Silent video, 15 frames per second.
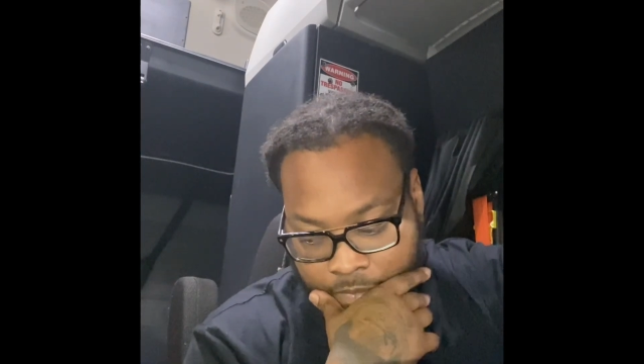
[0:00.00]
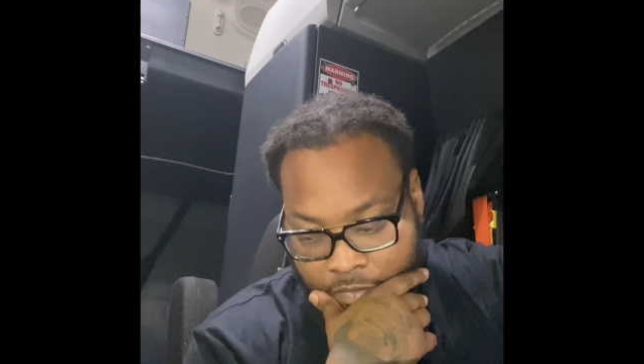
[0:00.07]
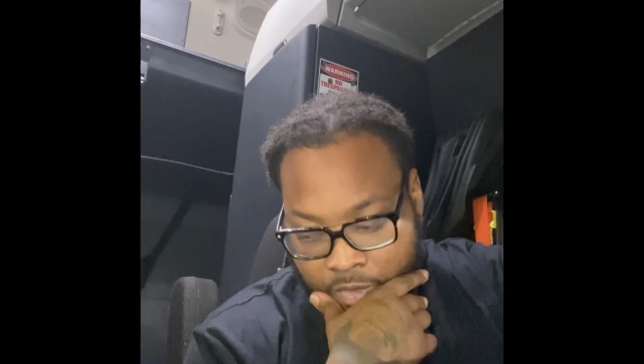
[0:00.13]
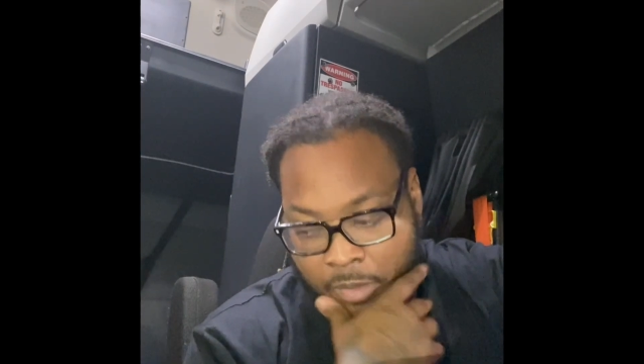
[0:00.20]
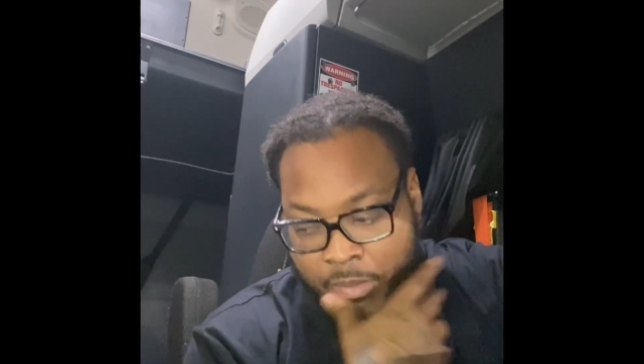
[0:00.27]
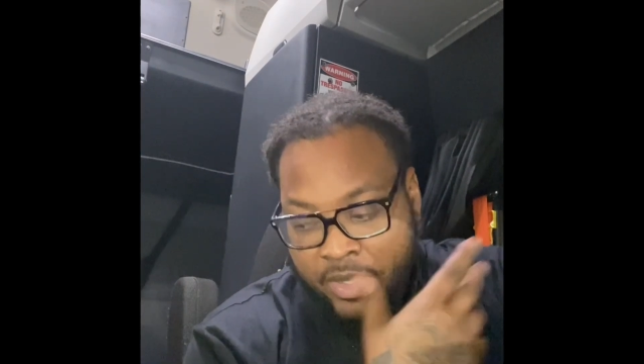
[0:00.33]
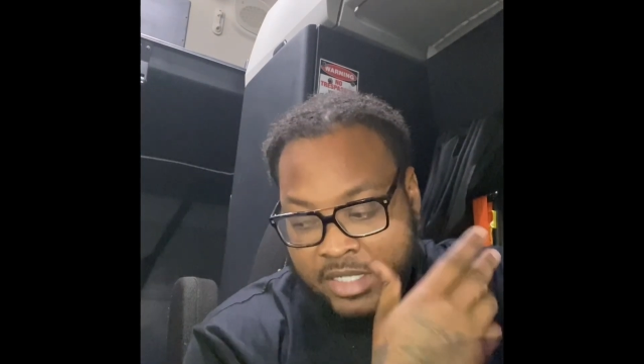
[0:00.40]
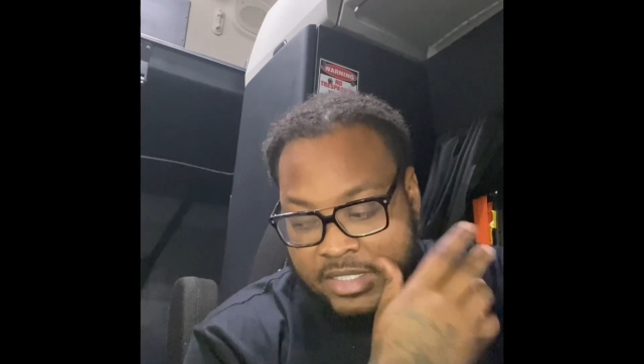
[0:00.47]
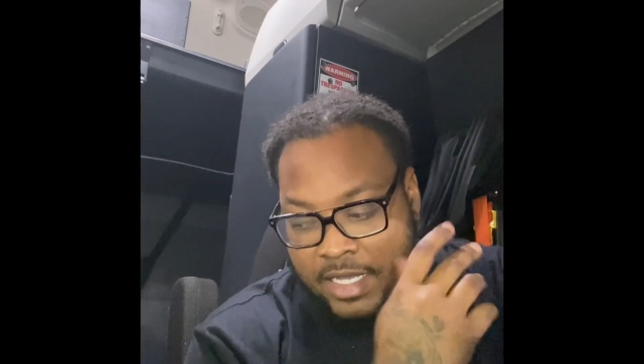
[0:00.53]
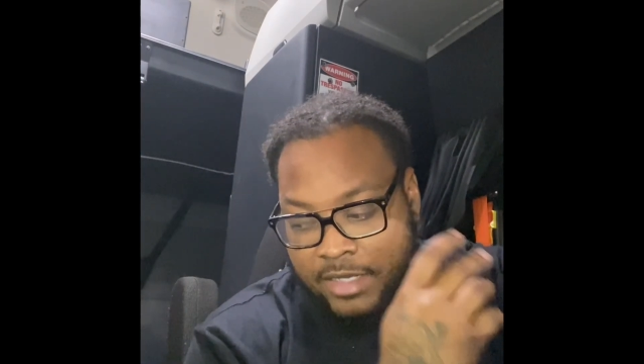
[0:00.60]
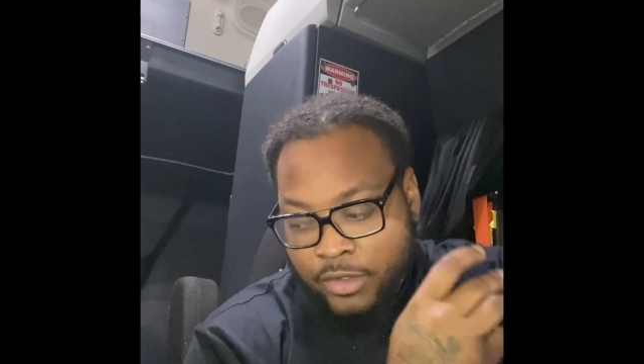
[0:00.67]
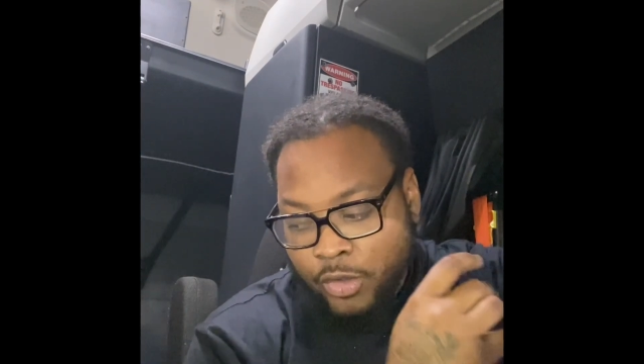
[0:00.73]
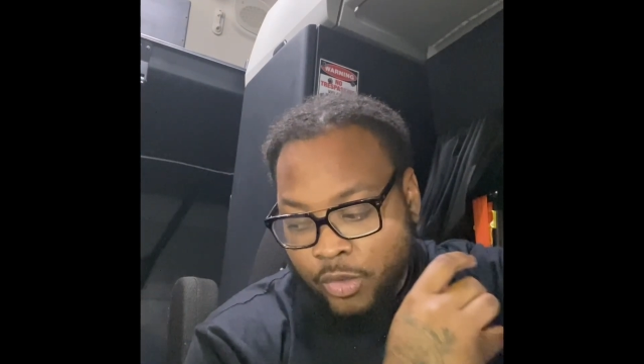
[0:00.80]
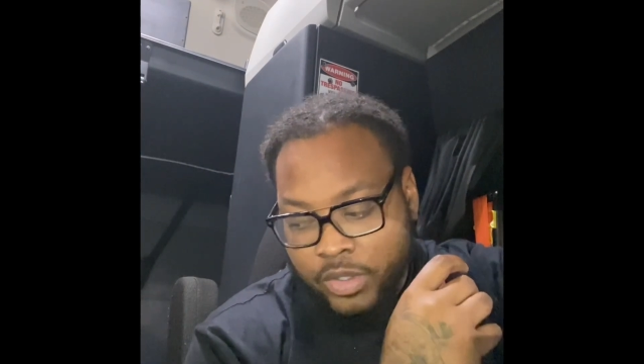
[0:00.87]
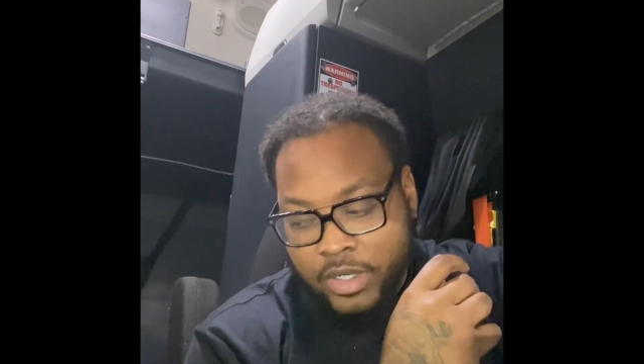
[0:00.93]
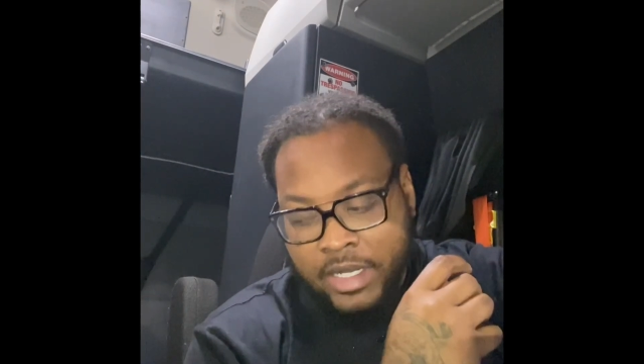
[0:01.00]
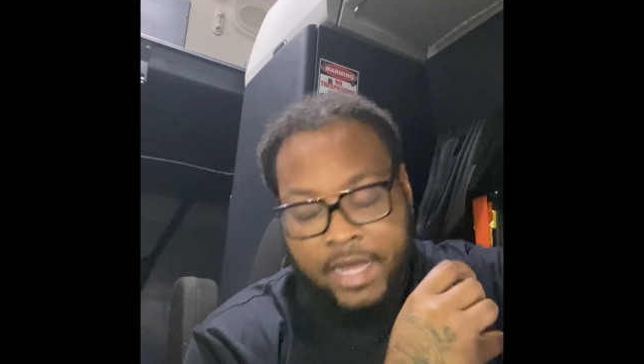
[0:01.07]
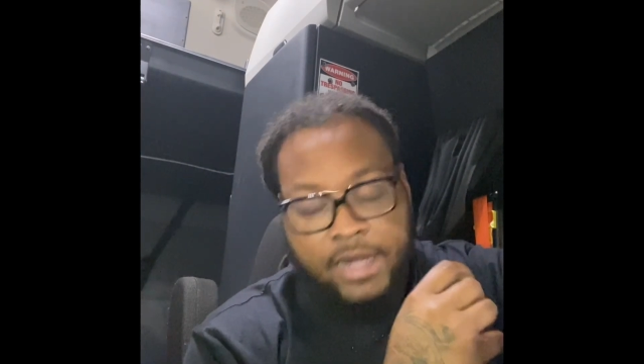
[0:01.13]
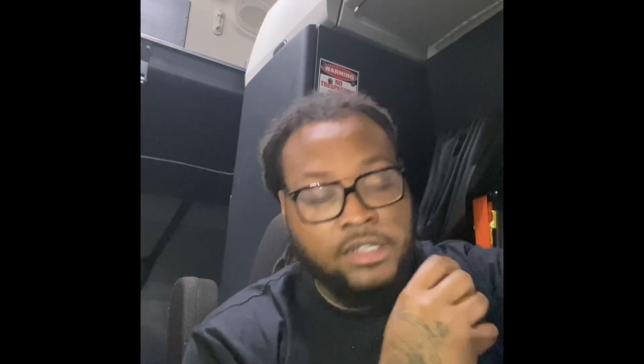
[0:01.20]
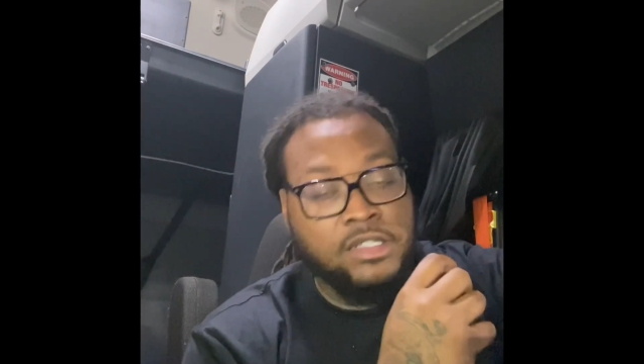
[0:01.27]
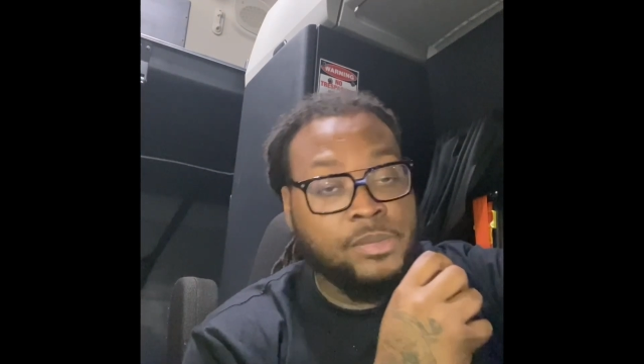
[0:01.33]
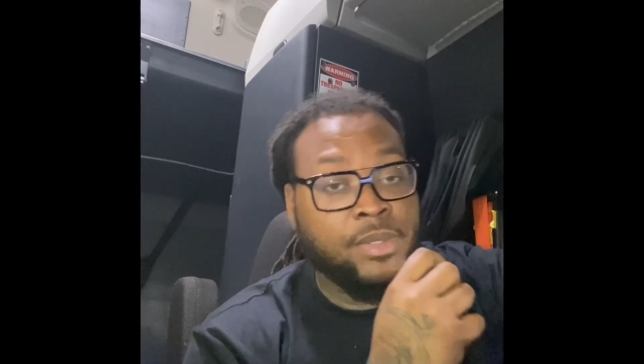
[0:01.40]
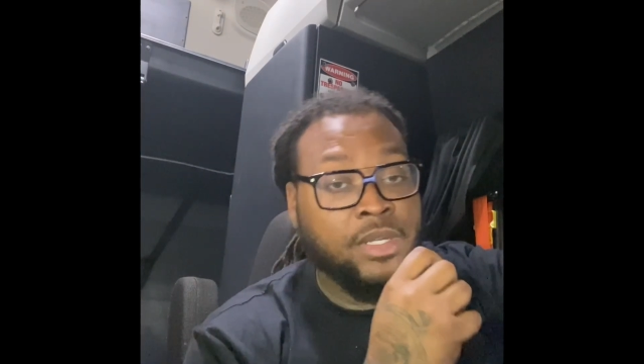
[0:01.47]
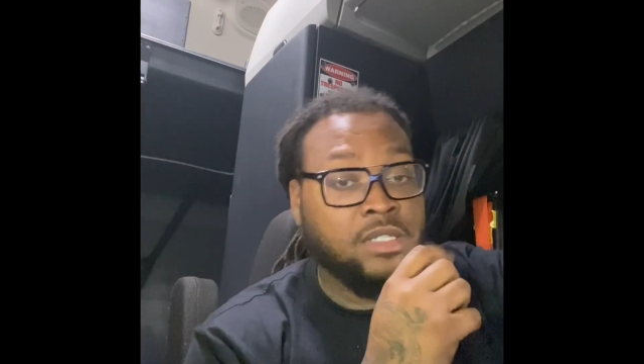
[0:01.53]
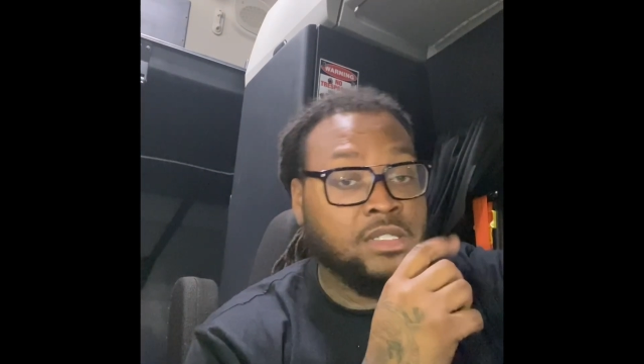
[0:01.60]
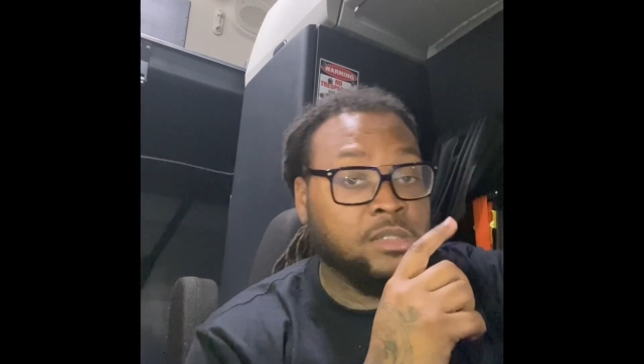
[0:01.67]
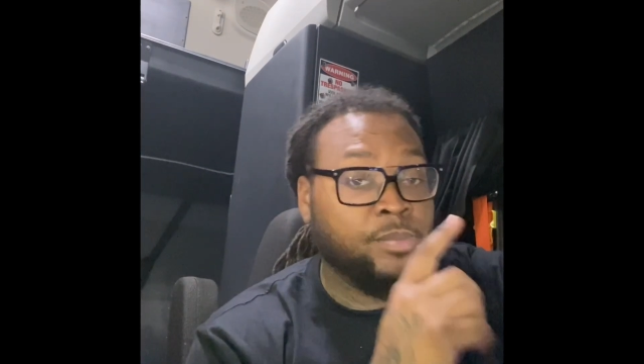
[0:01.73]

because I know what a lot of these places